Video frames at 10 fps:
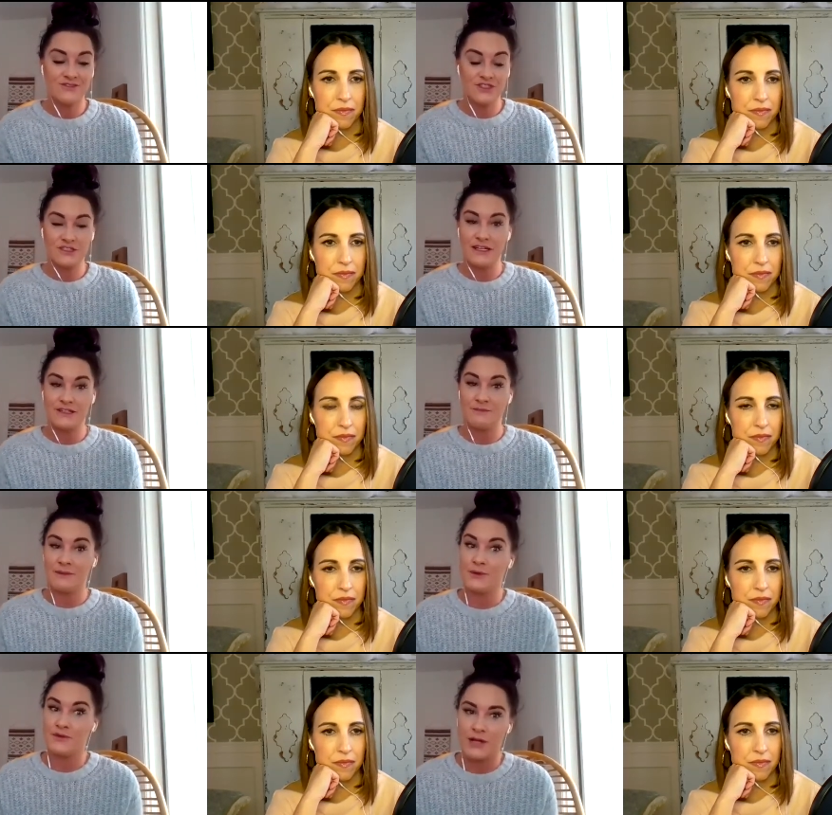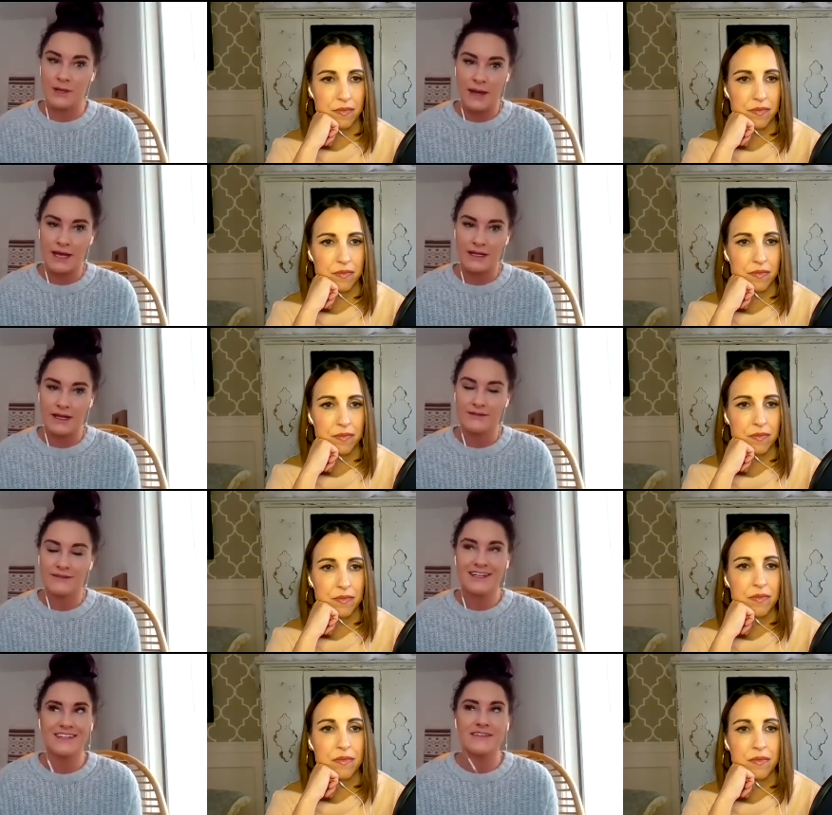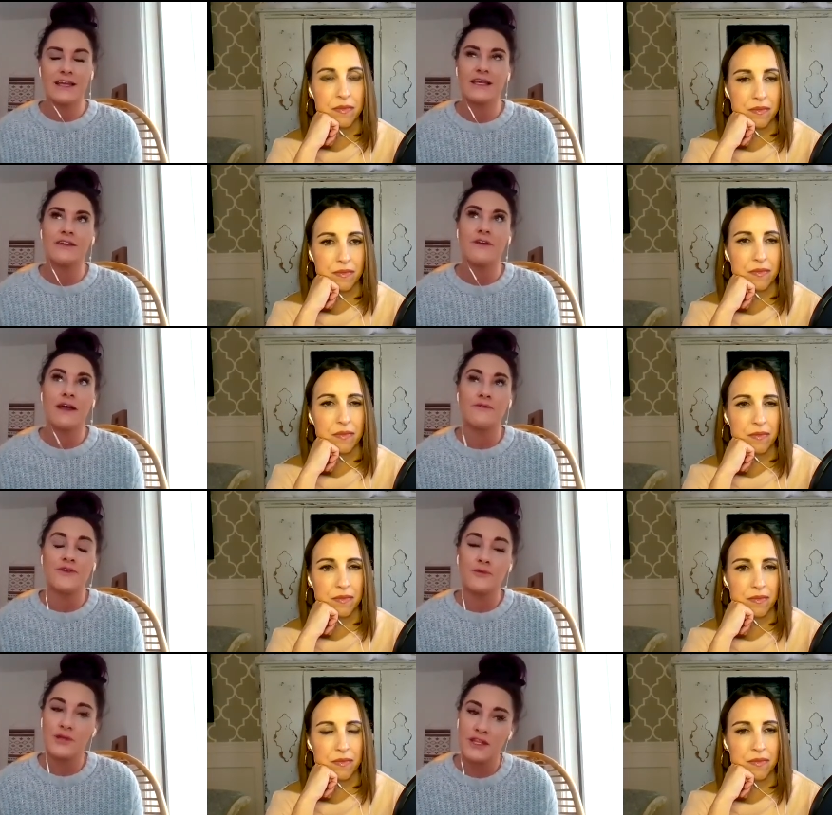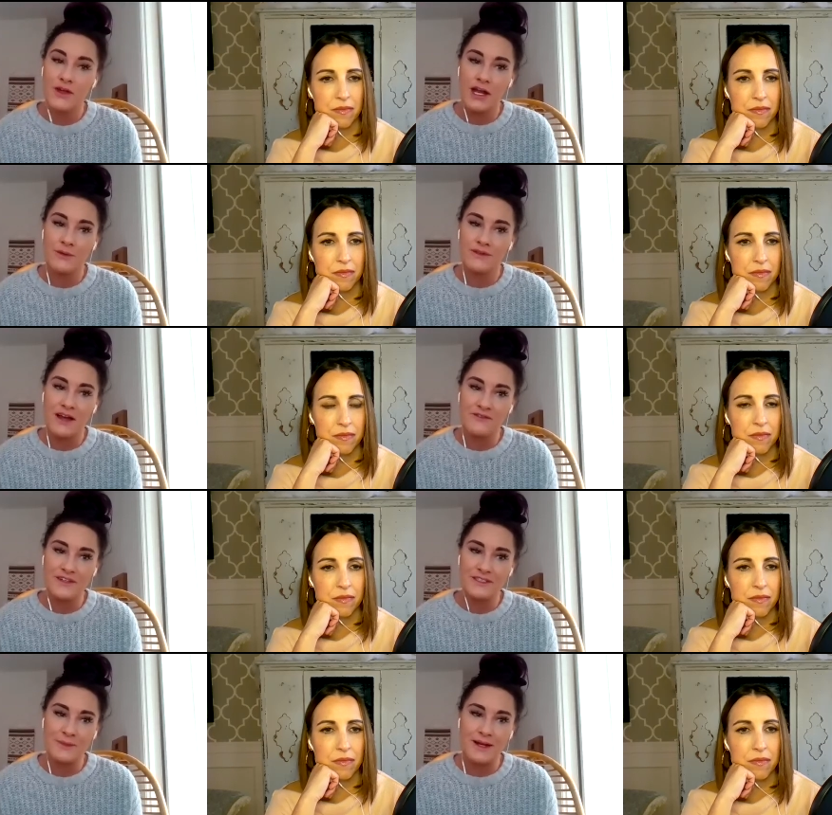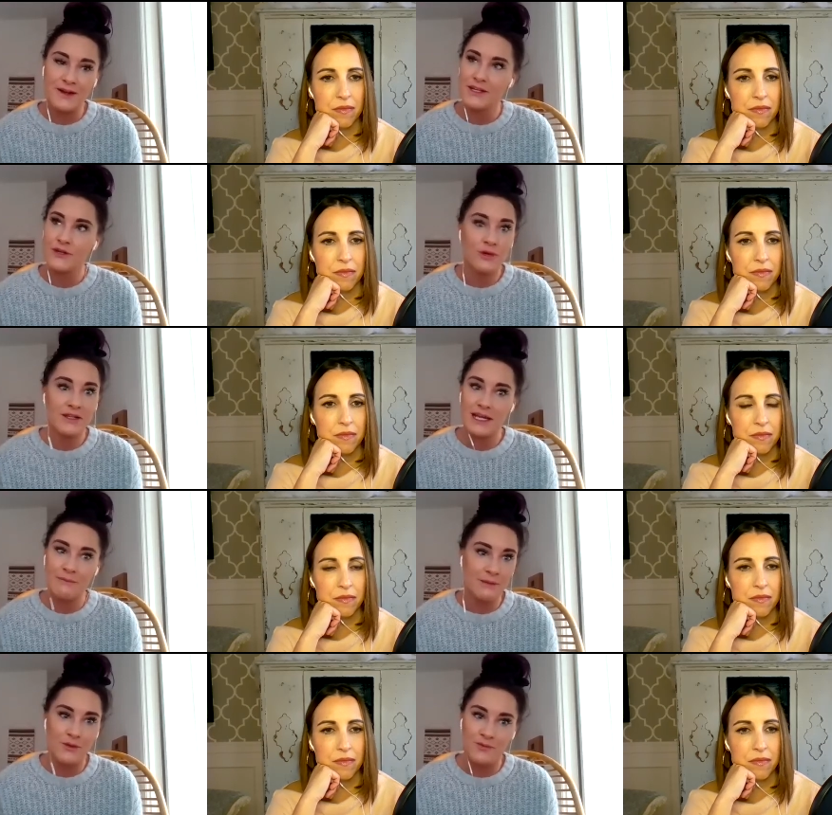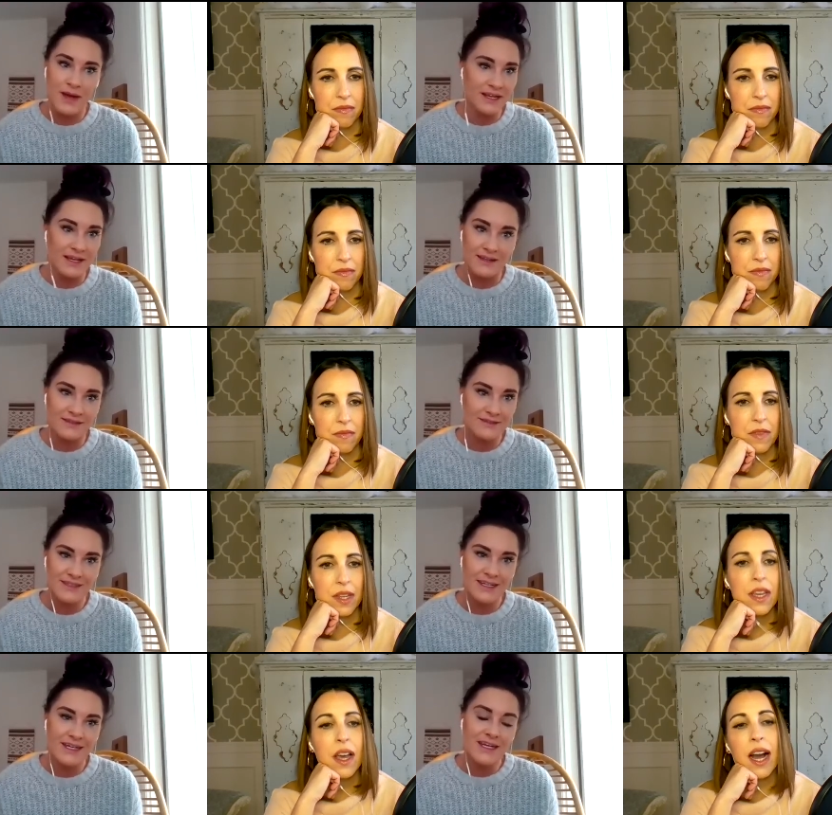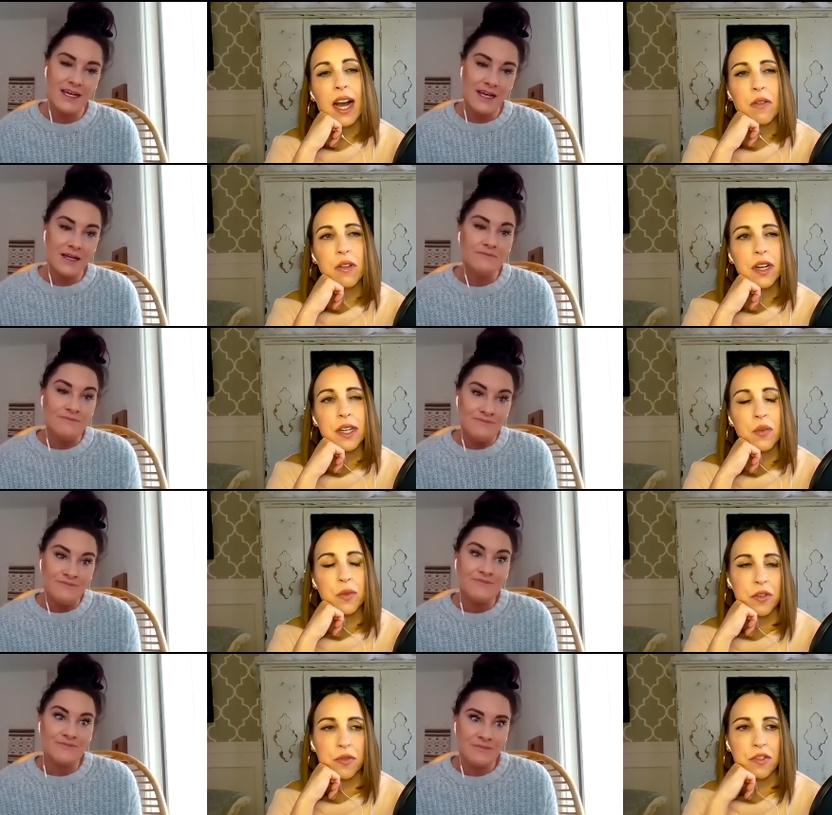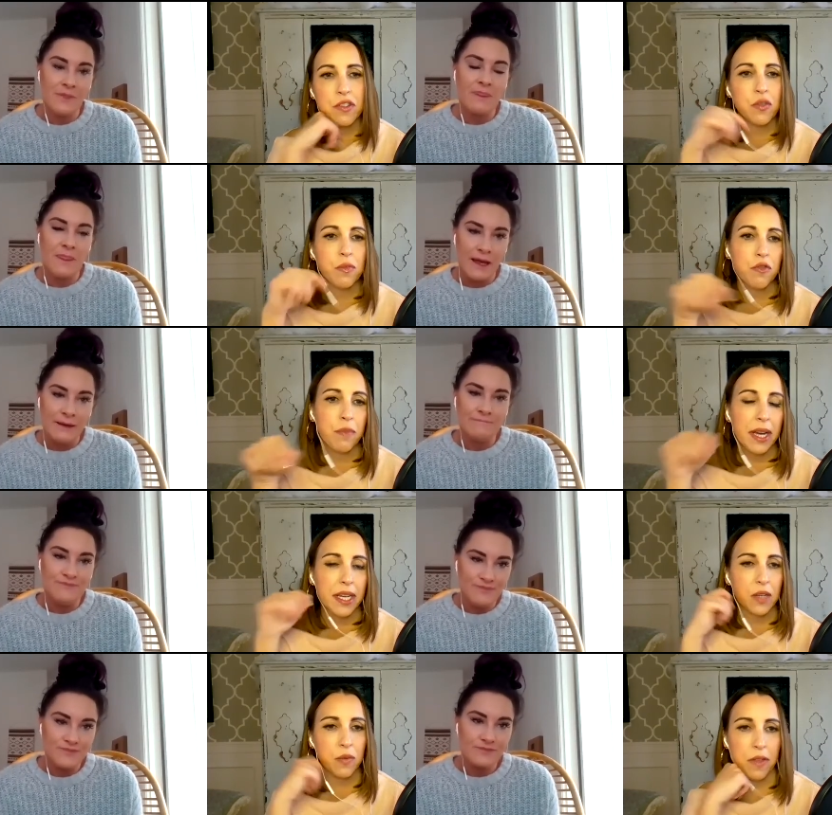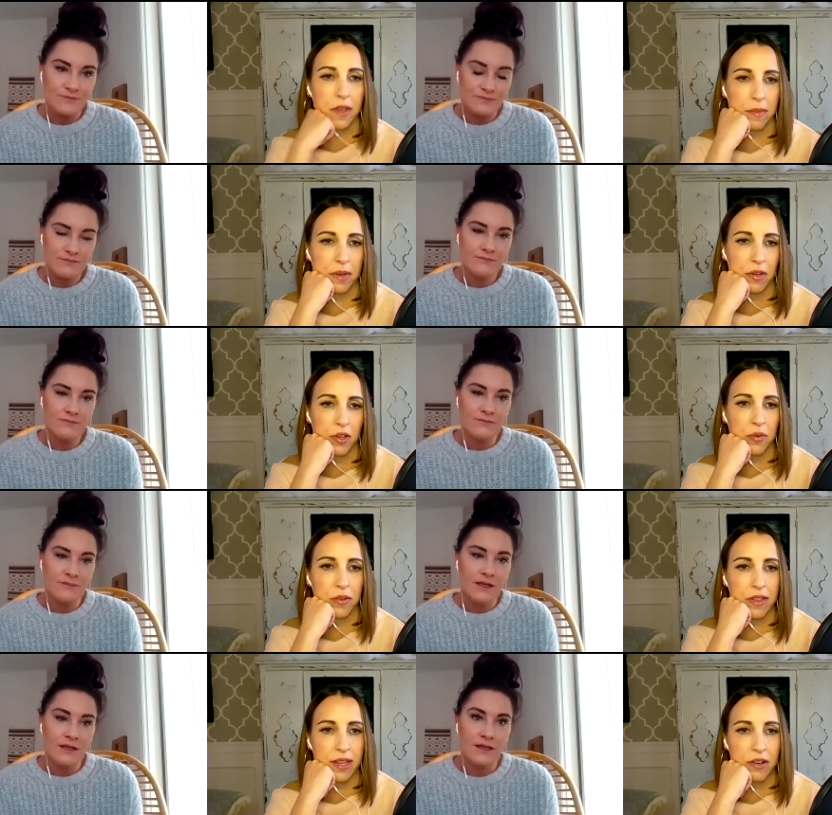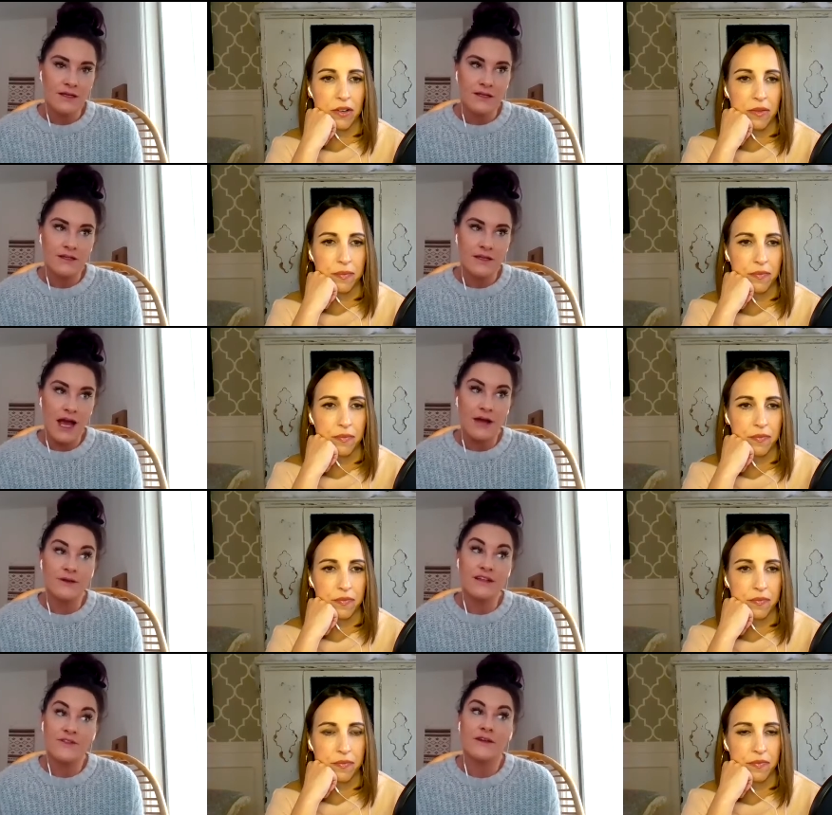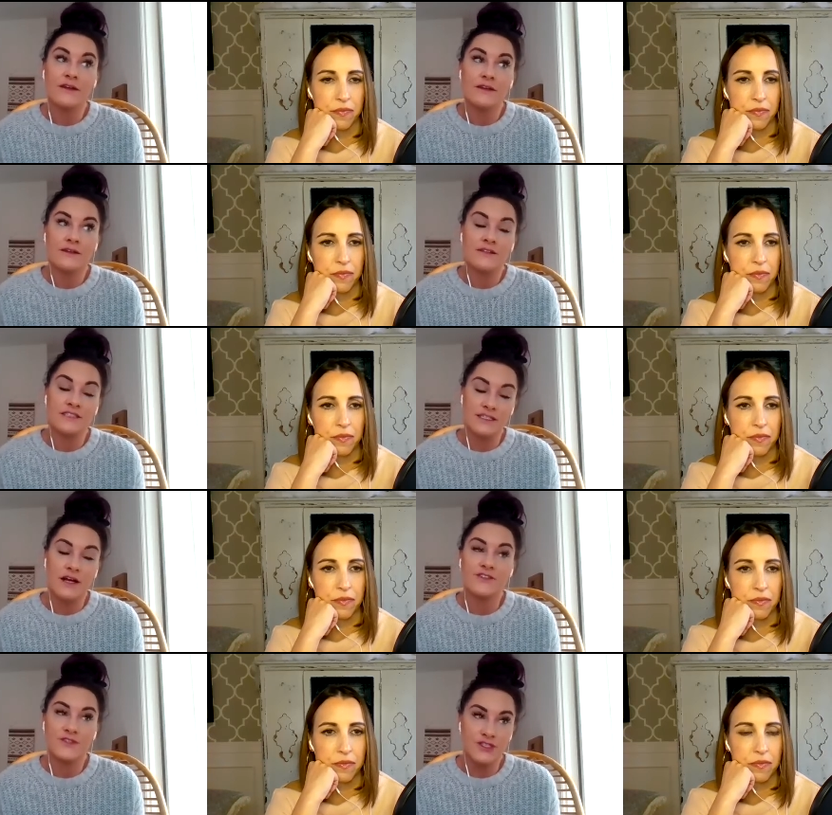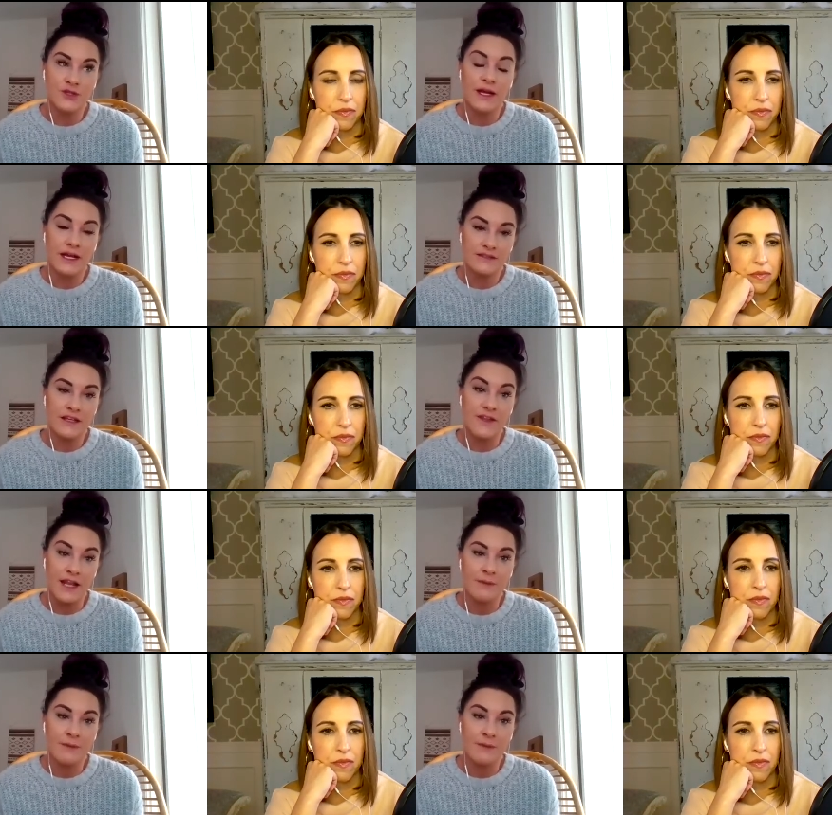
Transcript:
Speaker 1: just lets me move right back in. And it's like if I mm-hmm. if you really thought I was unfit to parent, you wouldn't let me move back in.
Speaker 2: How long were you? Did you move back in with him? How long were you there?
Speaker 1: I was at the detox for two weeks, and then I